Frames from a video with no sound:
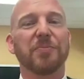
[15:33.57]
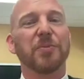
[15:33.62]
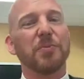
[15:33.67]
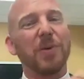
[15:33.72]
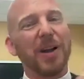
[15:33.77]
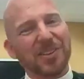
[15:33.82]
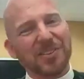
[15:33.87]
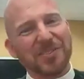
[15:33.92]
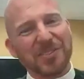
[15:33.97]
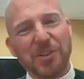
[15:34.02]

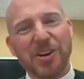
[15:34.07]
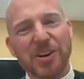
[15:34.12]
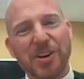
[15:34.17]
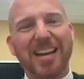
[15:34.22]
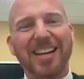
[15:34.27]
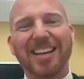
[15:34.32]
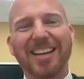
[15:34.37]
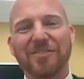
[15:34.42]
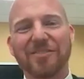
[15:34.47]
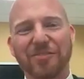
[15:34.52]
Well,
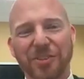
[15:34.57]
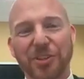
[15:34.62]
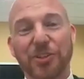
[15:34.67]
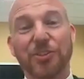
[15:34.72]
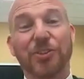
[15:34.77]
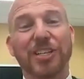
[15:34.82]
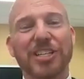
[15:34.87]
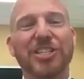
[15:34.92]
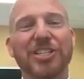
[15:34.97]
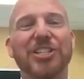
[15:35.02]
uniting for the
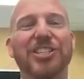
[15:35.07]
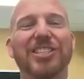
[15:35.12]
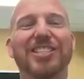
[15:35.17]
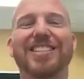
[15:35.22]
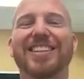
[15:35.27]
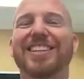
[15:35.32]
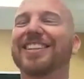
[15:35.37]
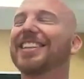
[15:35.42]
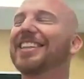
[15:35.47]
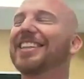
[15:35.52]

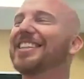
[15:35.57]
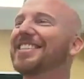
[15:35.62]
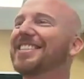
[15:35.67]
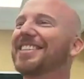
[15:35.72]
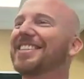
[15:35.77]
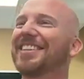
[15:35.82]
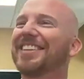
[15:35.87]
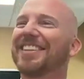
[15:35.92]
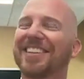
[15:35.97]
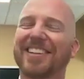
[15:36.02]
Christians at
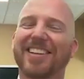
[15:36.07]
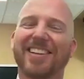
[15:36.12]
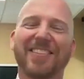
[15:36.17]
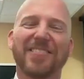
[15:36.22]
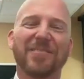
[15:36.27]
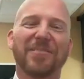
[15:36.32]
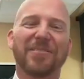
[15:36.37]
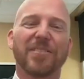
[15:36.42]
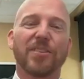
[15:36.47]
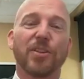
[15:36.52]
least. Mm-hmm.
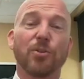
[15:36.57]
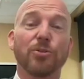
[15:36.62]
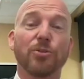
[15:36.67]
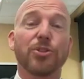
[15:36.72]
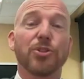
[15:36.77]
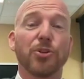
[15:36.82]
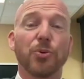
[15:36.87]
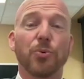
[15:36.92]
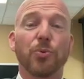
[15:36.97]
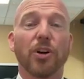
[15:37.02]

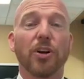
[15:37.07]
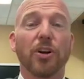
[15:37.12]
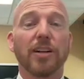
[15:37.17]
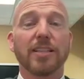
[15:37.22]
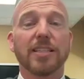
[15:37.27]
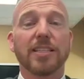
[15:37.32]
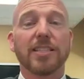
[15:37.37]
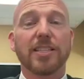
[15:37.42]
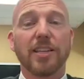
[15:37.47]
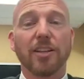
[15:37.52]
Those who were
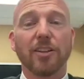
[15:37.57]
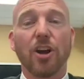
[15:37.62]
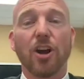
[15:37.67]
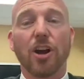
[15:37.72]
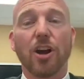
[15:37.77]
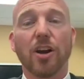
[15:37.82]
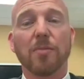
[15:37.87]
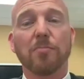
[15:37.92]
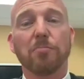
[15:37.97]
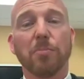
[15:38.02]
and still
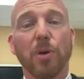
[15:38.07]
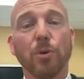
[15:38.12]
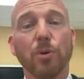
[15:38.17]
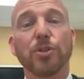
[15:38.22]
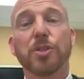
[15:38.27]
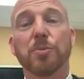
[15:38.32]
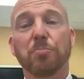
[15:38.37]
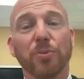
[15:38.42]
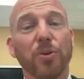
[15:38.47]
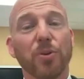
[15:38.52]
are
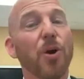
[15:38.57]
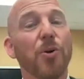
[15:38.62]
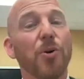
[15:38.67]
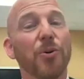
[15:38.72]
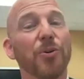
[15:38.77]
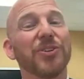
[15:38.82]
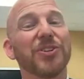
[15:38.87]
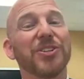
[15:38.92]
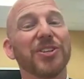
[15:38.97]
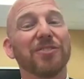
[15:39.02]
most
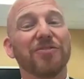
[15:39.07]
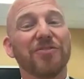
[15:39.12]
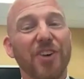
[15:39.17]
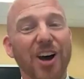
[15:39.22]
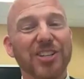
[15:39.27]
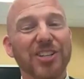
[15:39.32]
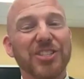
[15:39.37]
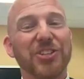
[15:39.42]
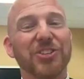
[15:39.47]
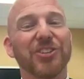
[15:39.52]
prone to
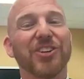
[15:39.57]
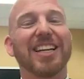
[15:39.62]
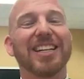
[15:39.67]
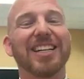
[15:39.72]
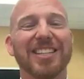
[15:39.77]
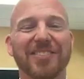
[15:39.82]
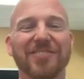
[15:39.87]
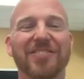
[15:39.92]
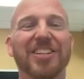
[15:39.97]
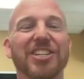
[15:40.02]

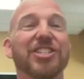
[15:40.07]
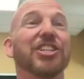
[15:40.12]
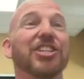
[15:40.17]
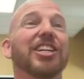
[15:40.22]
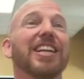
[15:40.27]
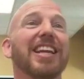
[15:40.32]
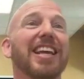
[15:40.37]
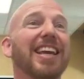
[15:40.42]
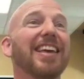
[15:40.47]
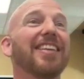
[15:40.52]
fostering
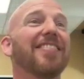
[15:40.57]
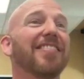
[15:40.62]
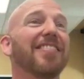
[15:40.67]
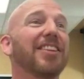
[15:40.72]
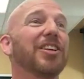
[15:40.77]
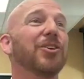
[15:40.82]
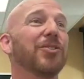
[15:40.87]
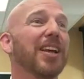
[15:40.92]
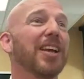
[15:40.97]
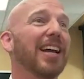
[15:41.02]
division in
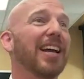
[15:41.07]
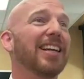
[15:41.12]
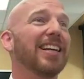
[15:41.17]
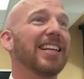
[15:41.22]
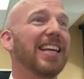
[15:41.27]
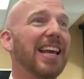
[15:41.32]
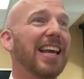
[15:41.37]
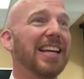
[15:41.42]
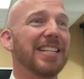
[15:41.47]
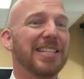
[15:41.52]
the
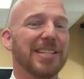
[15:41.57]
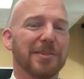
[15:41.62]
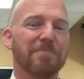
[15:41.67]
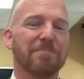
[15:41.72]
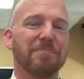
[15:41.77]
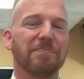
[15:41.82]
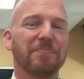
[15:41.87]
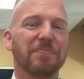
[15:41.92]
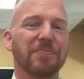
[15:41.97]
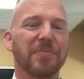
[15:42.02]
United Kingdom.